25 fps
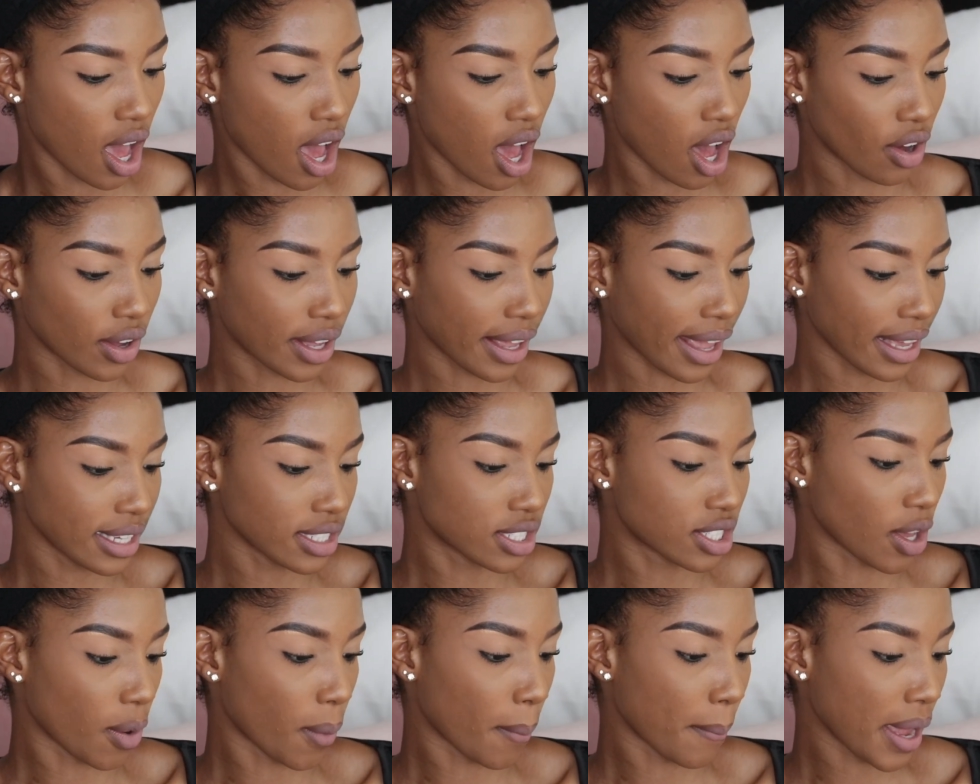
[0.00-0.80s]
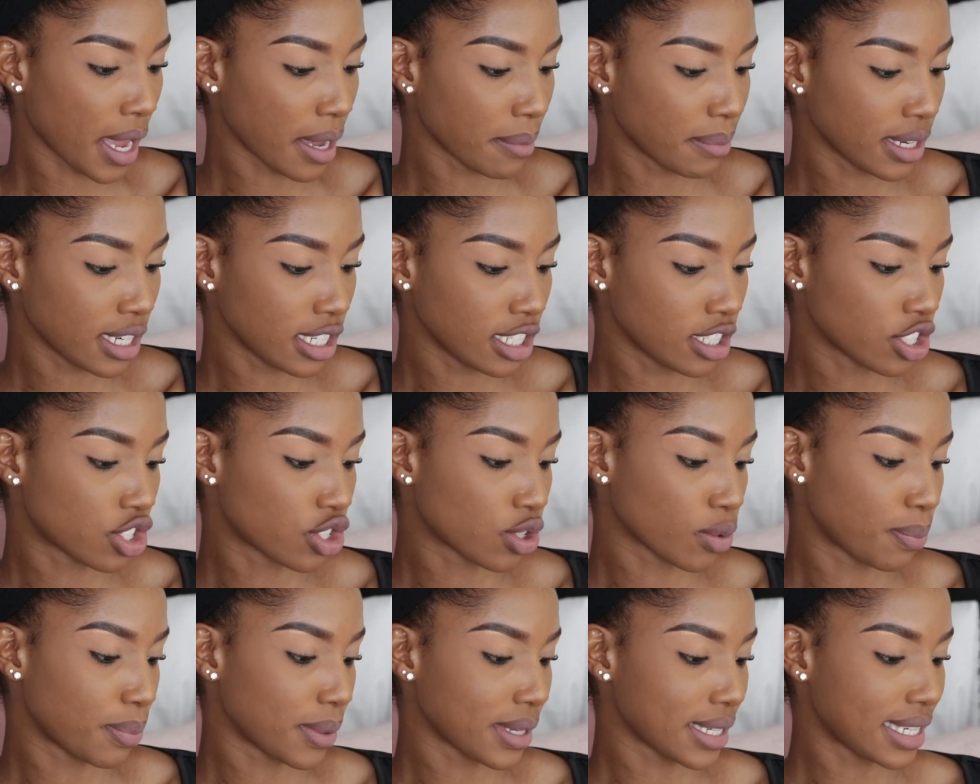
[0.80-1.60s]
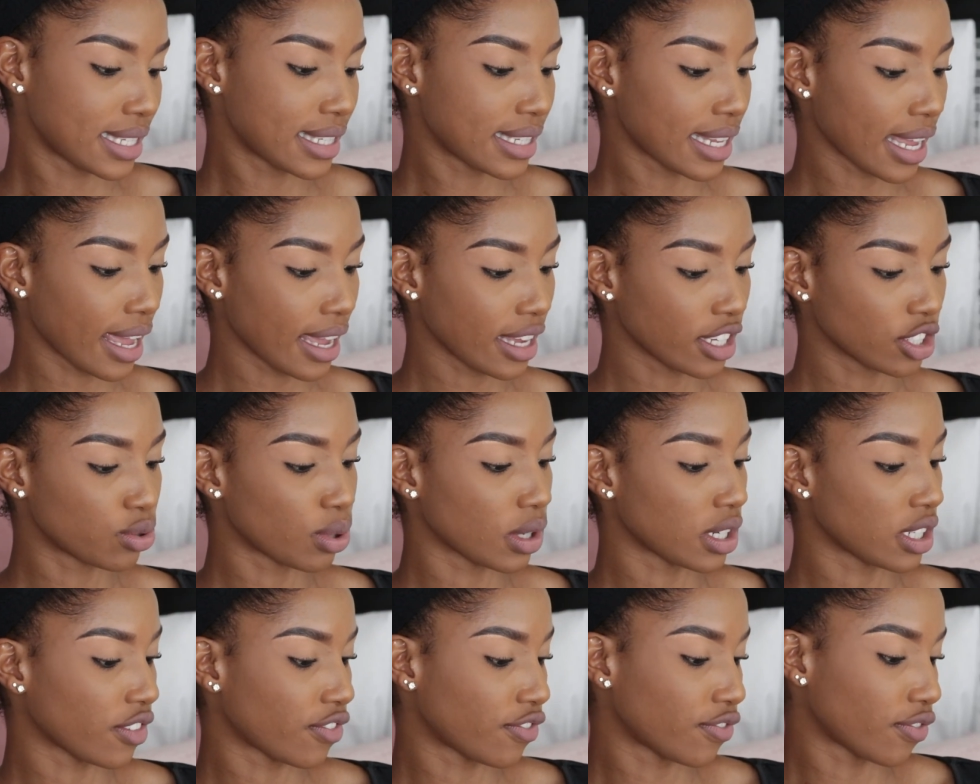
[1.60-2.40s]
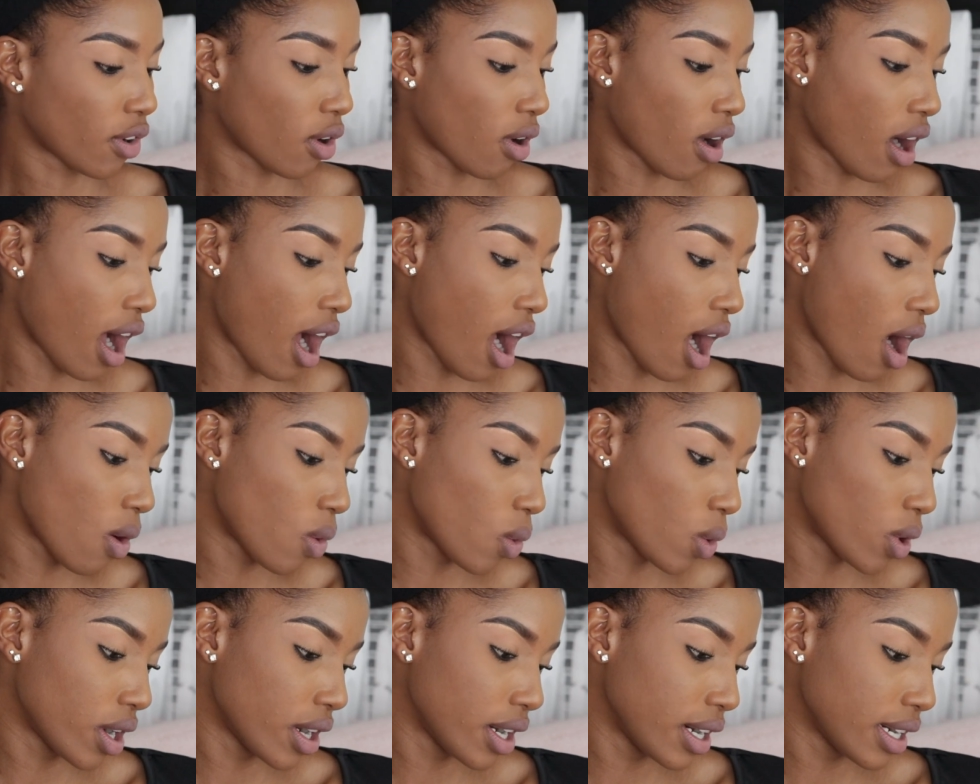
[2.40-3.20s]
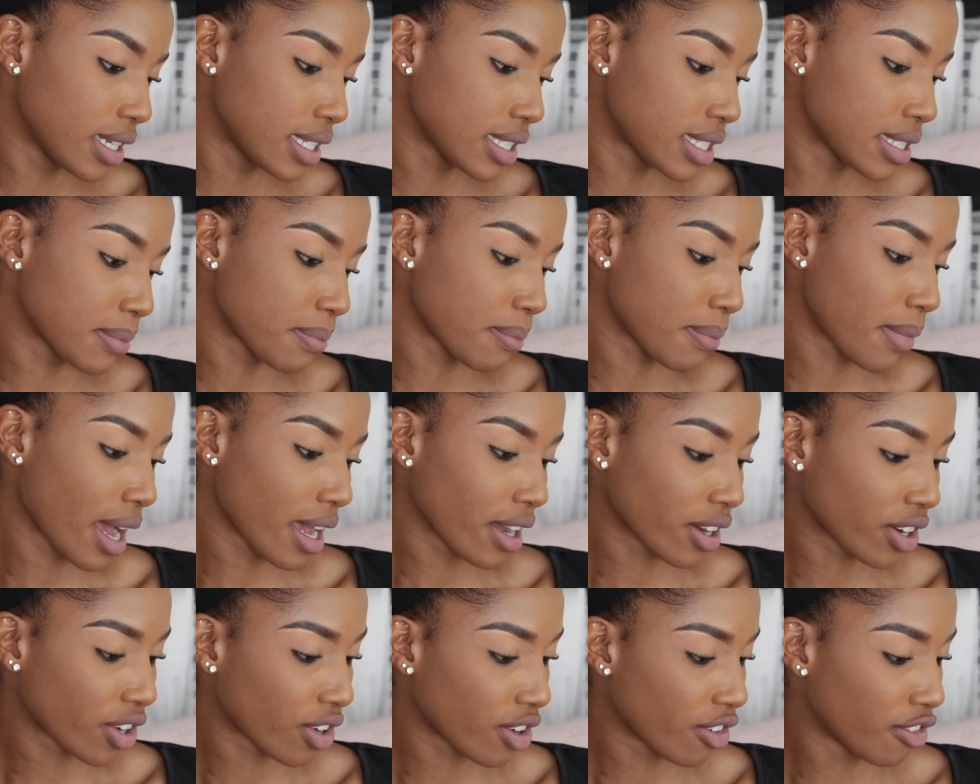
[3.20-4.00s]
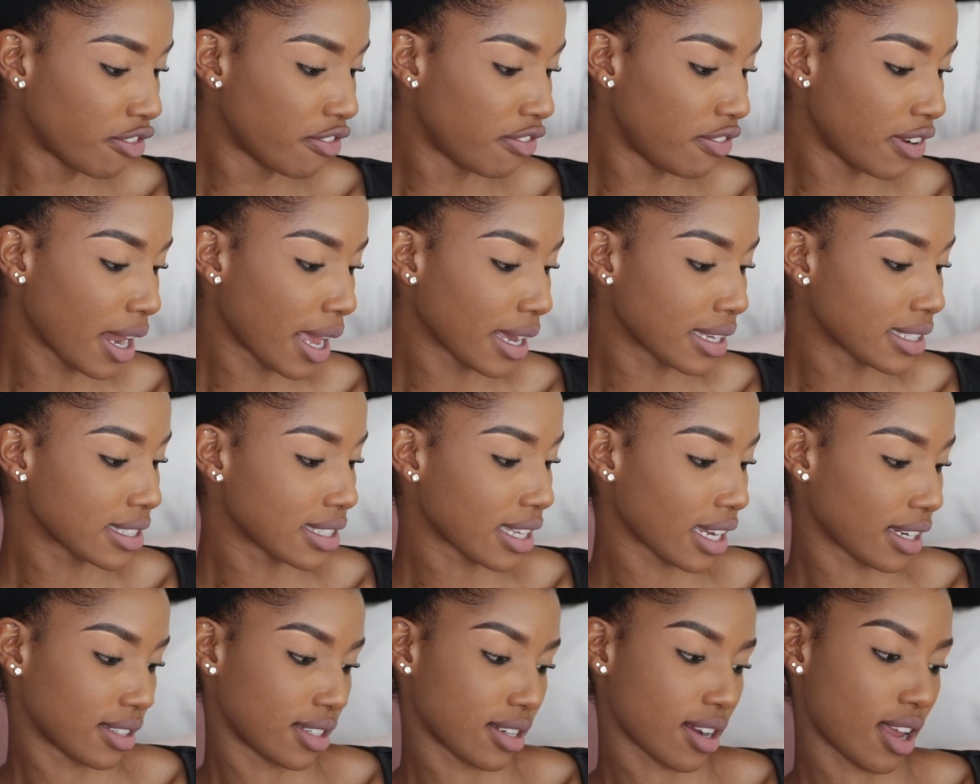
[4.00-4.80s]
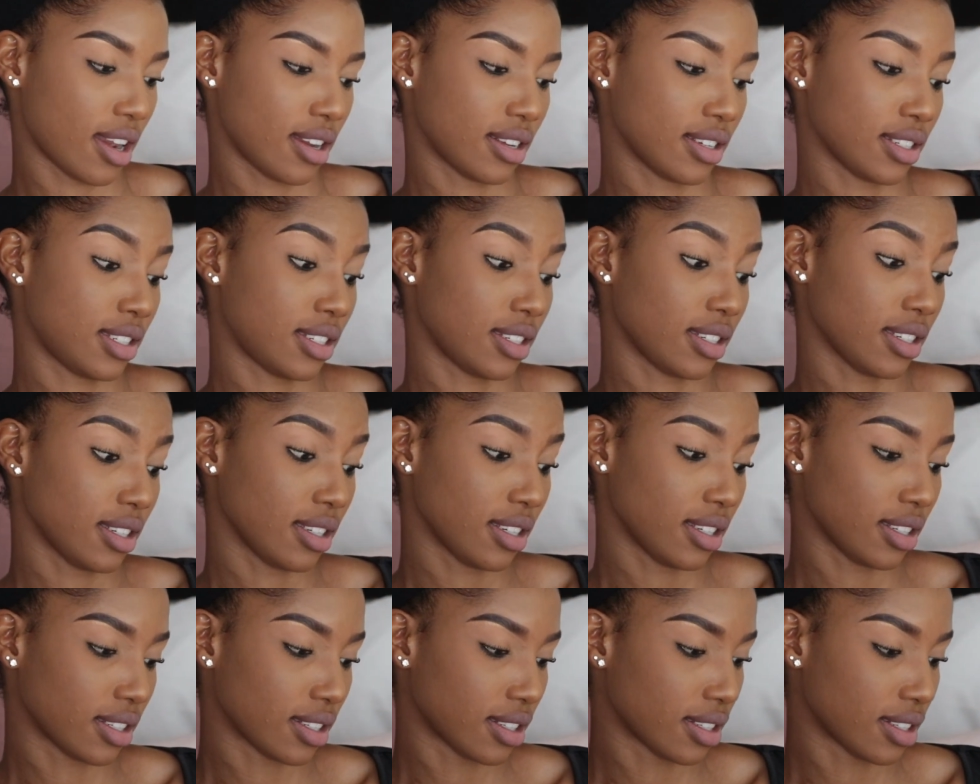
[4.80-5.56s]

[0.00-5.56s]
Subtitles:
Okay, so Maybelline Super Stay 24 Hours Microflex Technology.